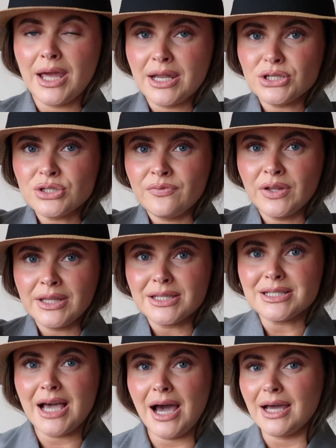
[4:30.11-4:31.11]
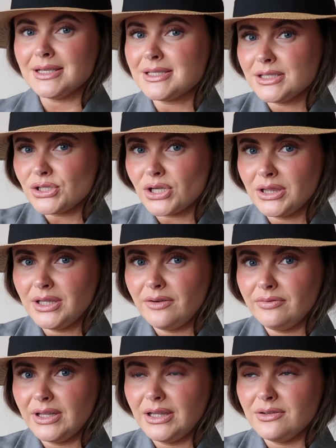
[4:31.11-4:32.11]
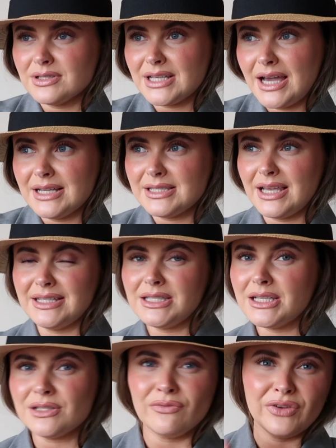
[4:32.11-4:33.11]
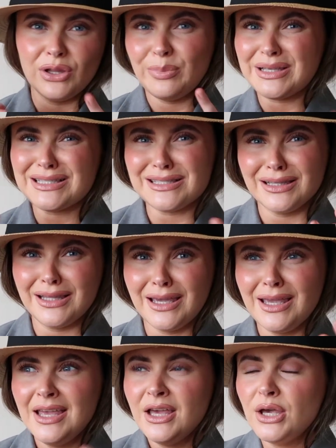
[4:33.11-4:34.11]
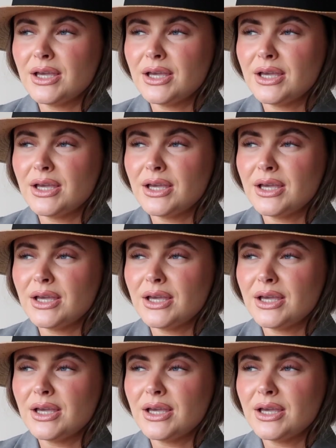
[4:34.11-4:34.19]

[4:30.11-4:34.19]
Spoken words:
And I just feel like this hat is such a lovely little size that it doesn't feel a bit silly,